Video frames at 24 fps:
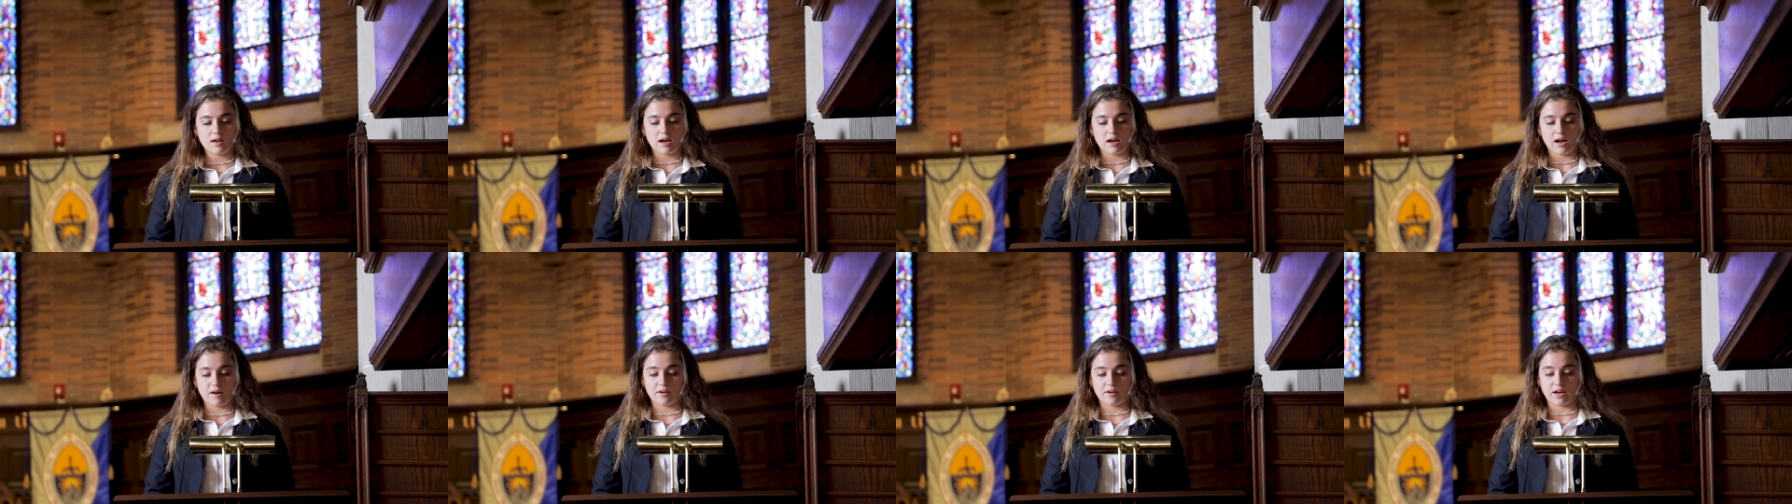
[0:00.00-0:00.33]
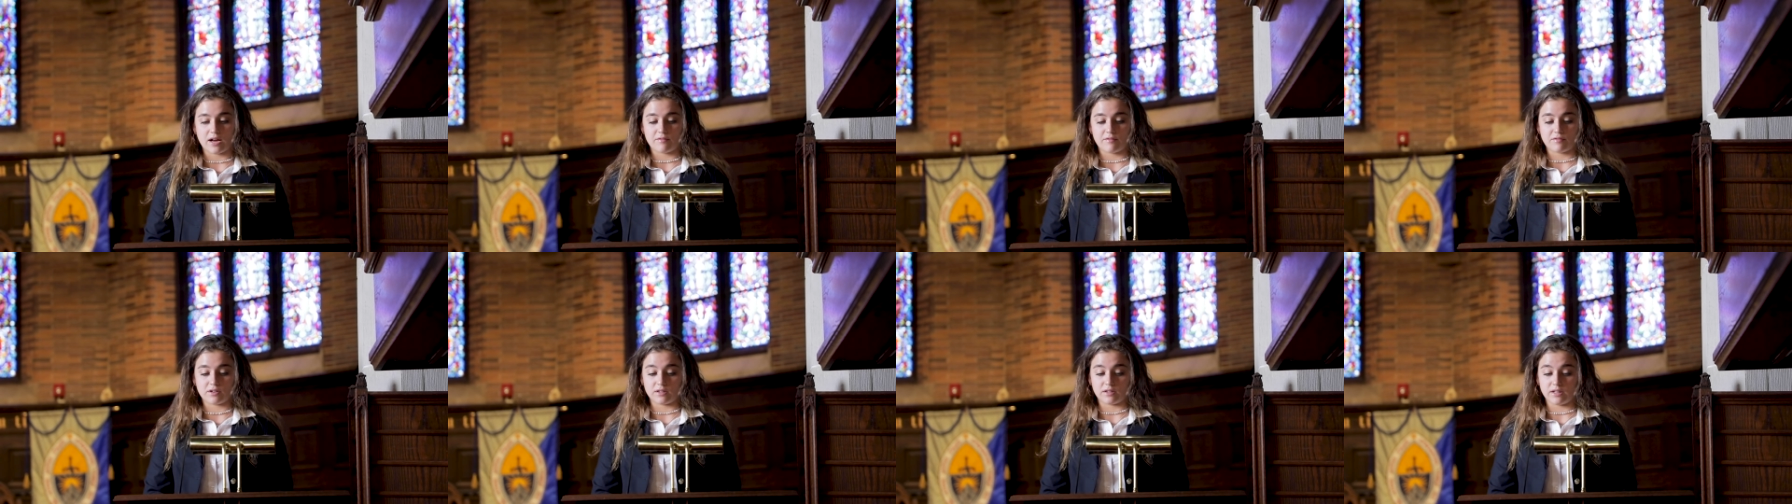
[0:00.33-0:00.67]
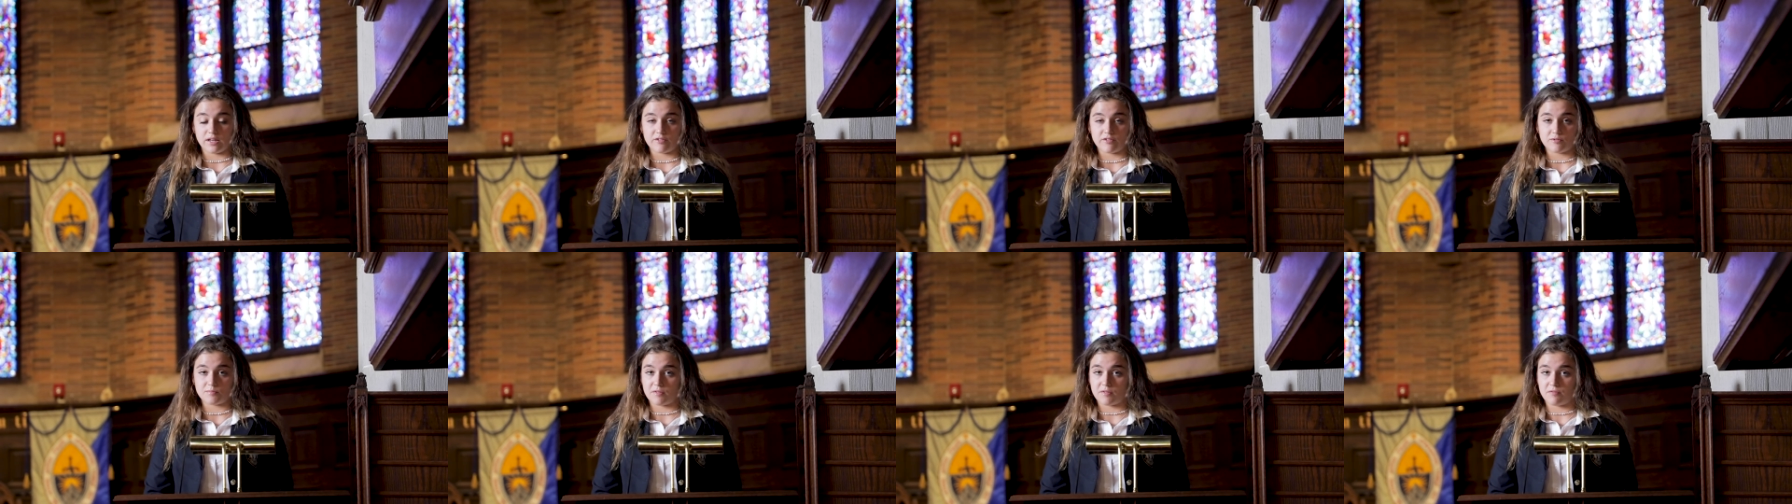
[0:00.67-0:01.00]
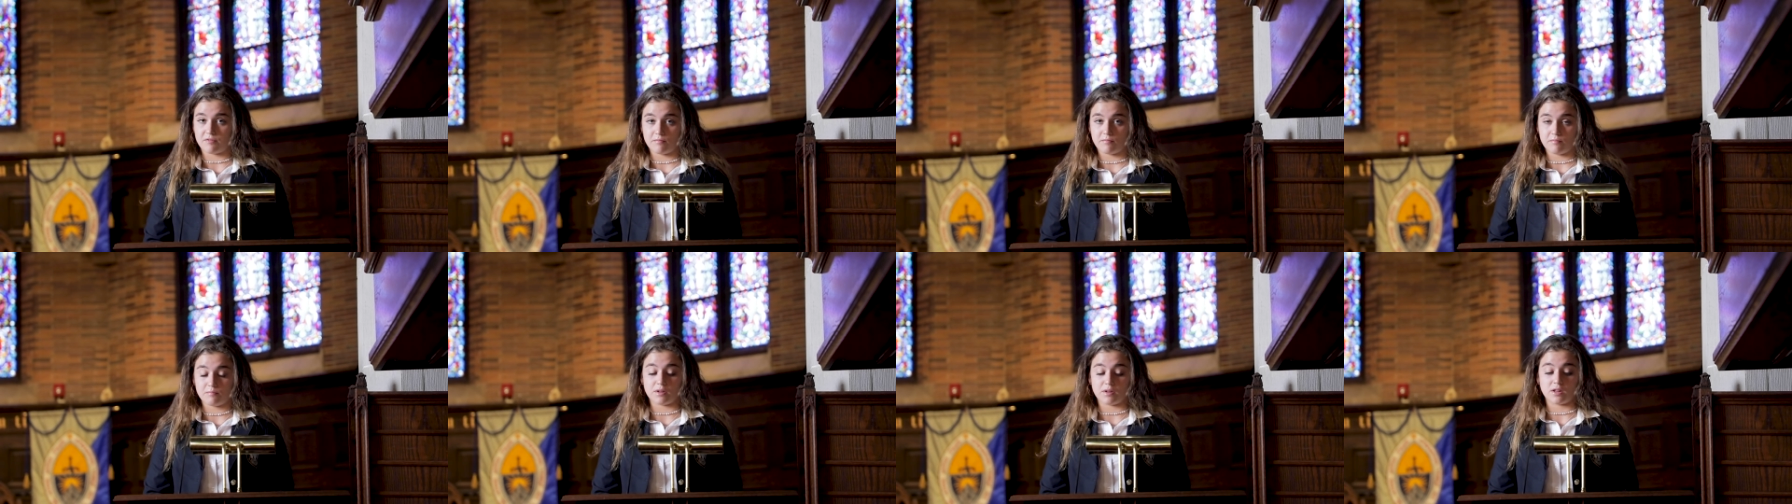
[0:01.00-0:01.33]
Have I ever lived
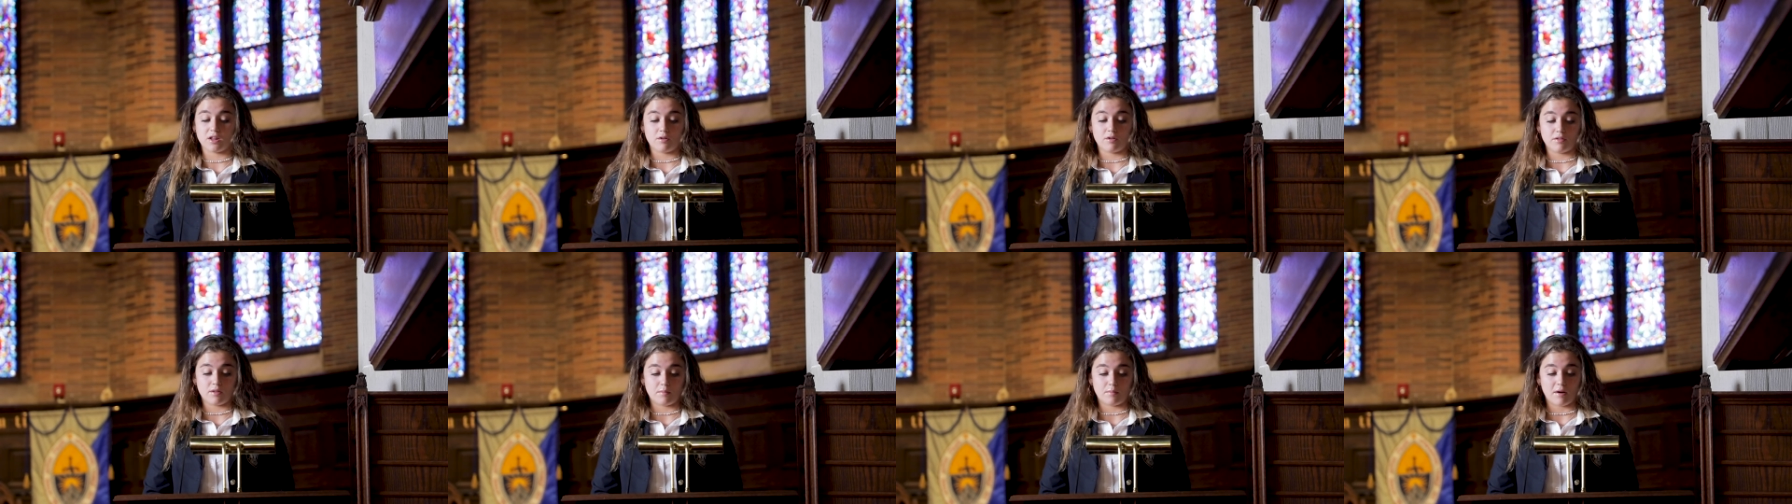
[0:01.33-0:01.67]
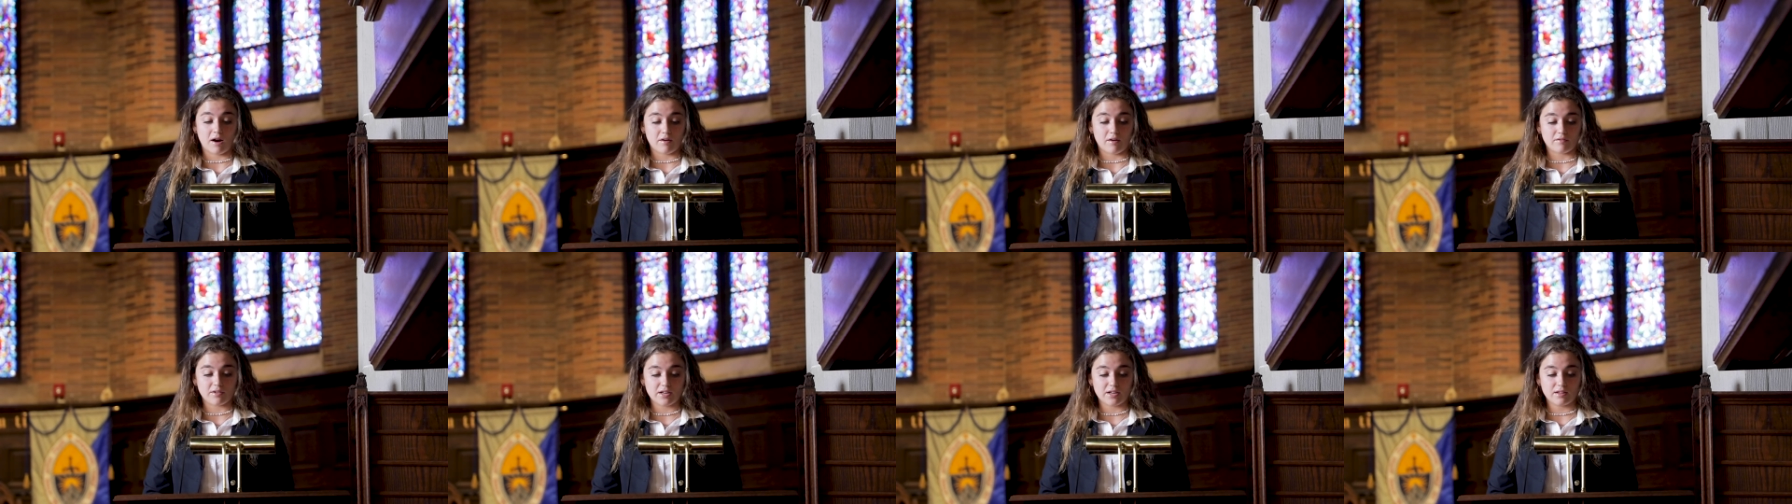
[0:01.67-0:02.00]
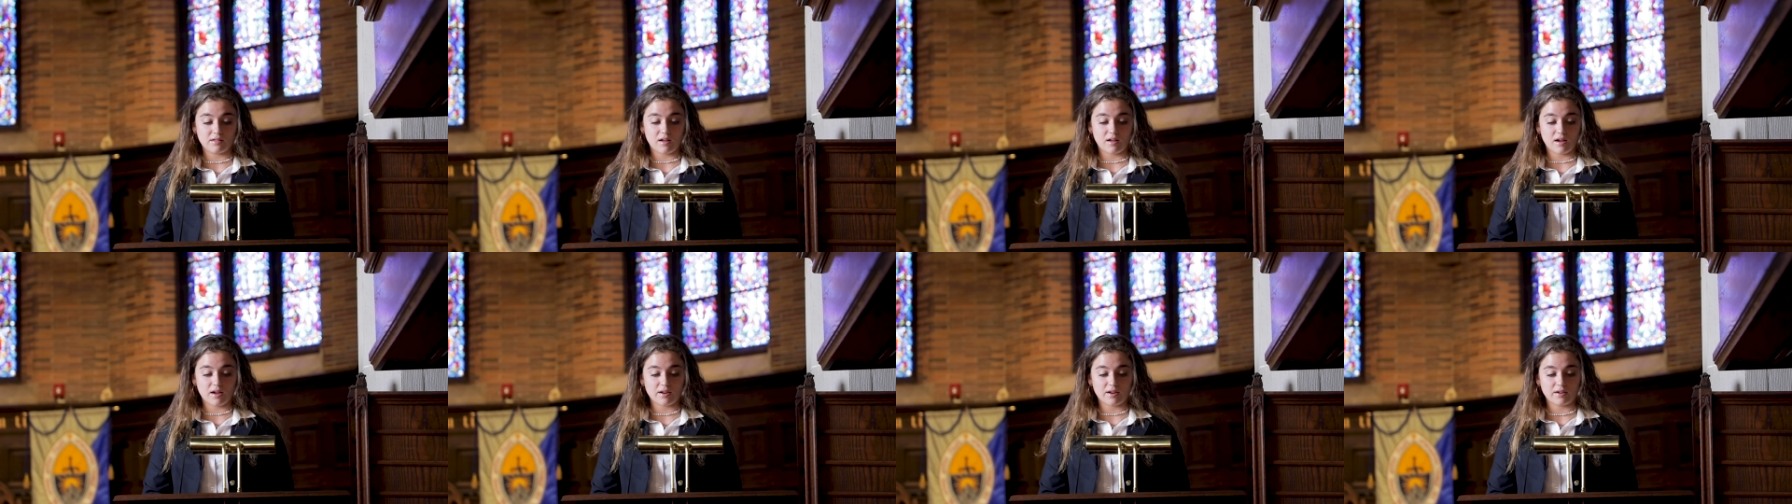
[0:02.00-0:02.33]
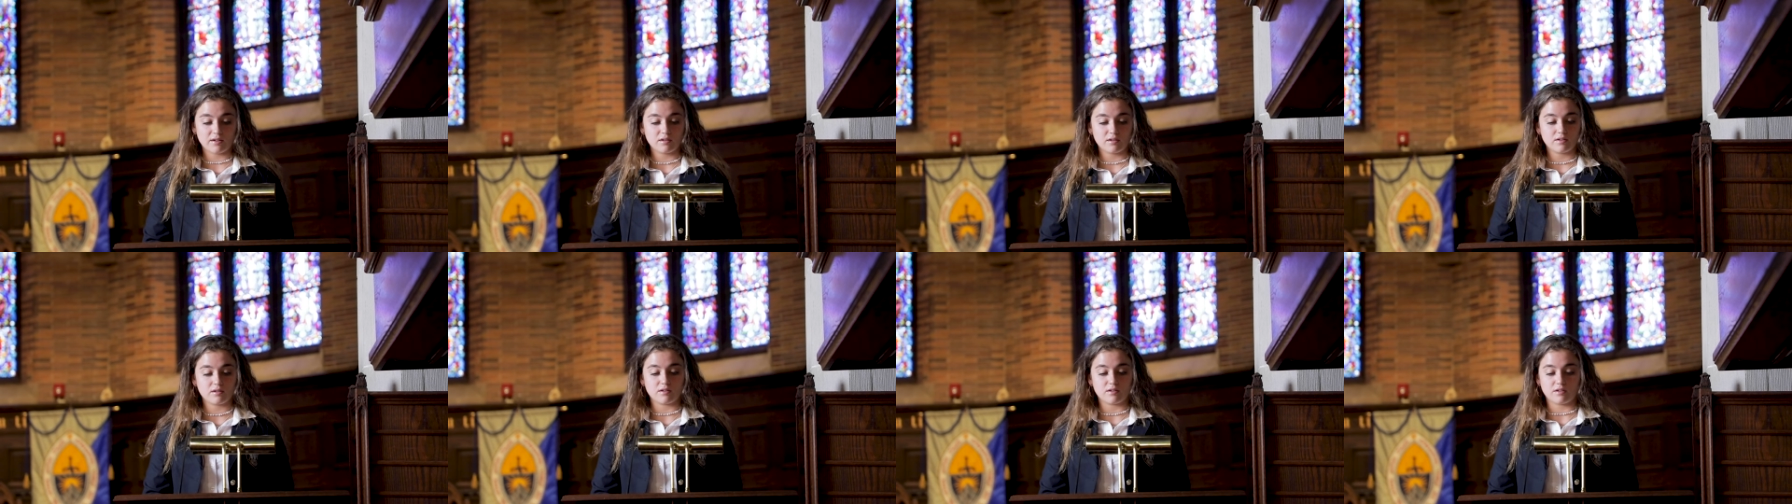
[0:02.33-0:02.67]
below the poverty
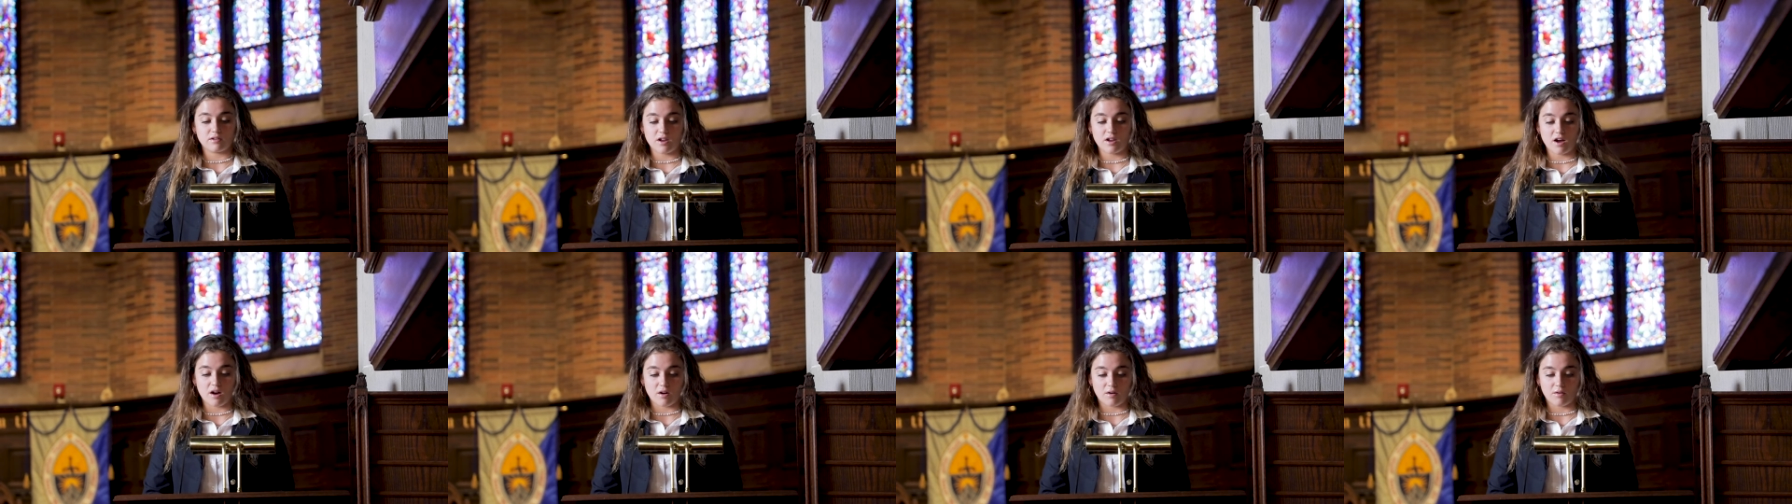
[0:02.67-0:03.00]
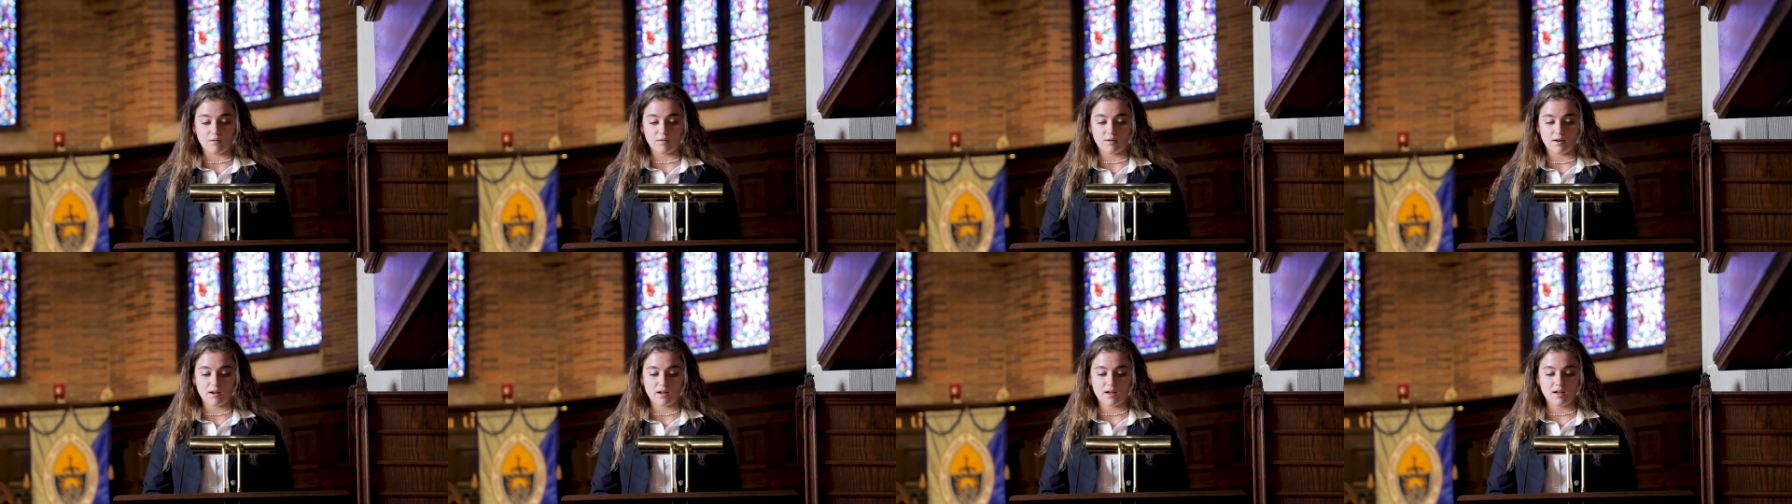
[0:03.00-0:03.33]
line? No.